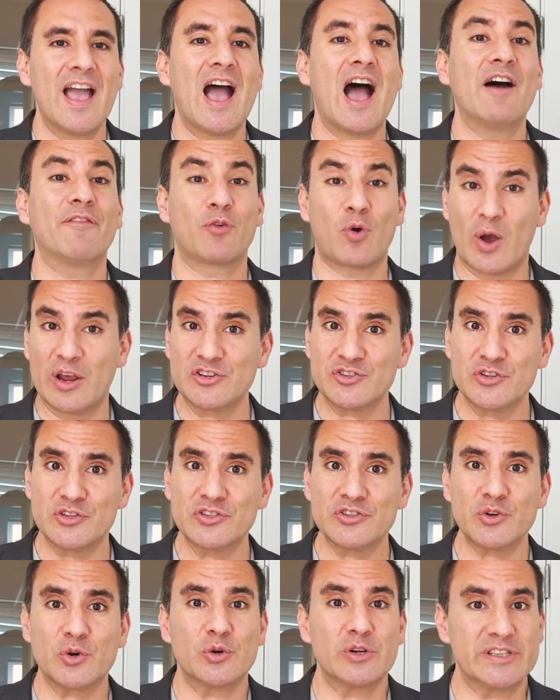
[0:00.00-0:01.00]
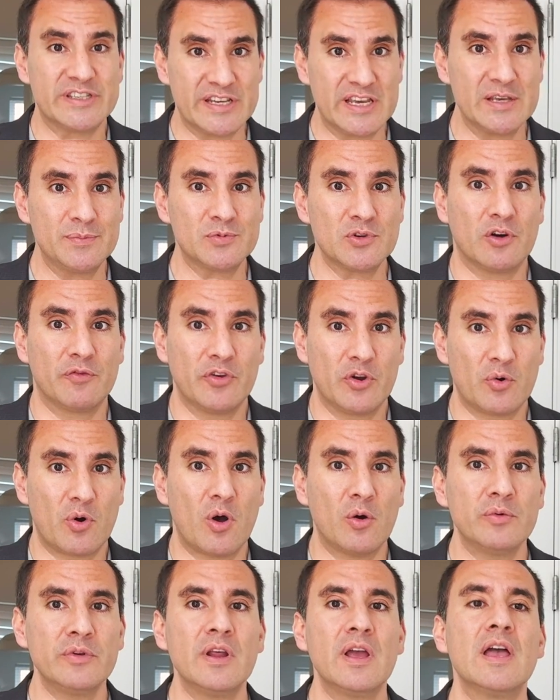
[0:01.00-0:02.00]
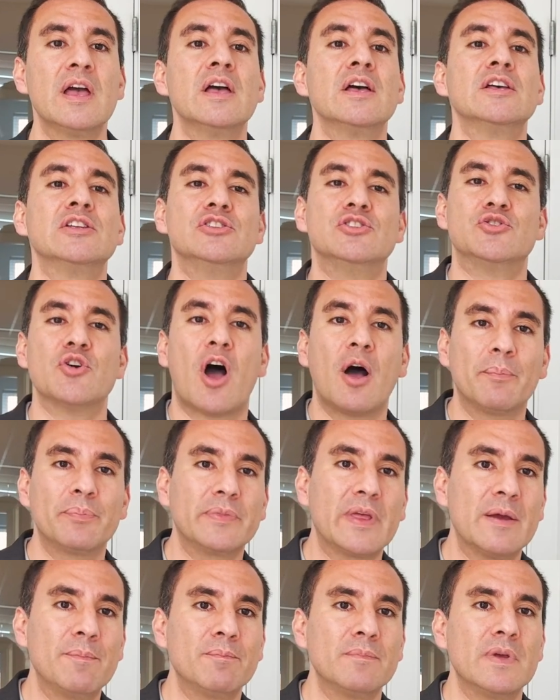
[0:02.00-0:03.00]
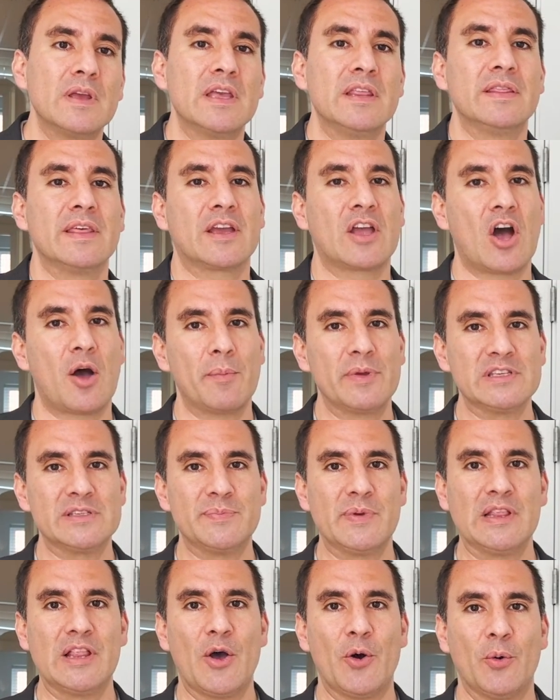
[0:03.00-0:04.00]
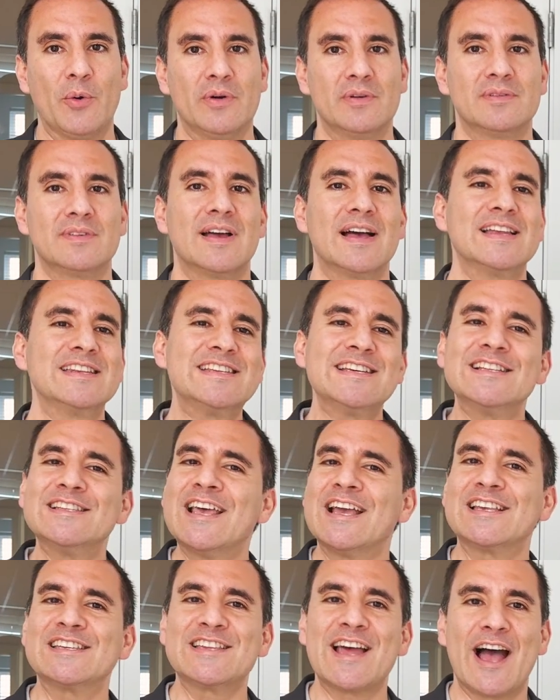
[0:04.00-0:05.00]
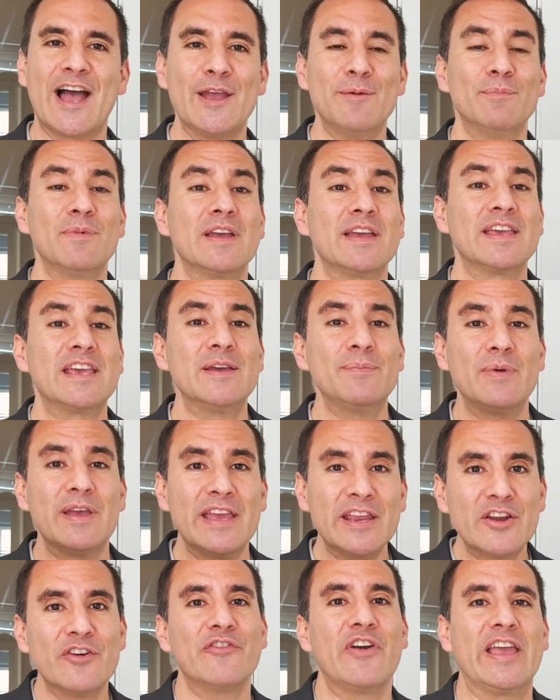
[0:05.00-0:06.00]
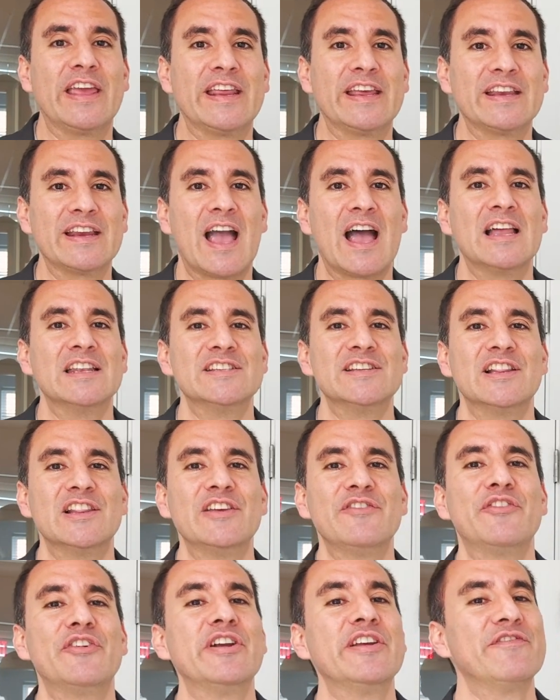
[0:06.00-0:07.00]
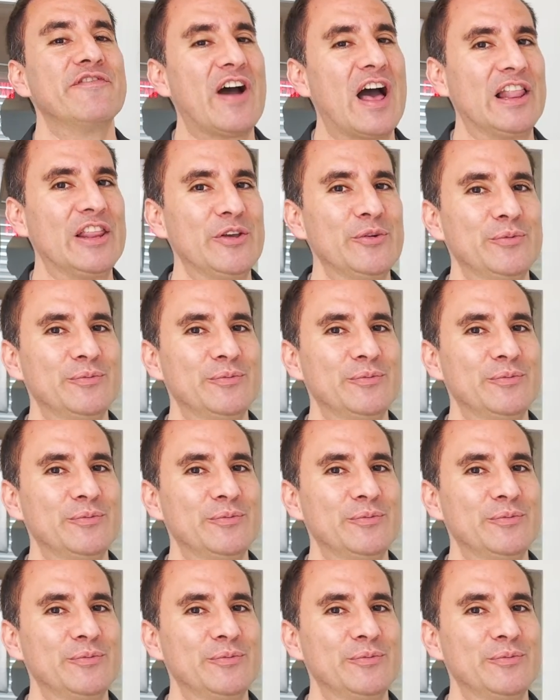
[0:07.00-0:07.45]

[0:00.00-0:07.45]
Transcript: Have questions or tips of your own? Drop them in the comments below. Until next time, keep innovating and delivering value.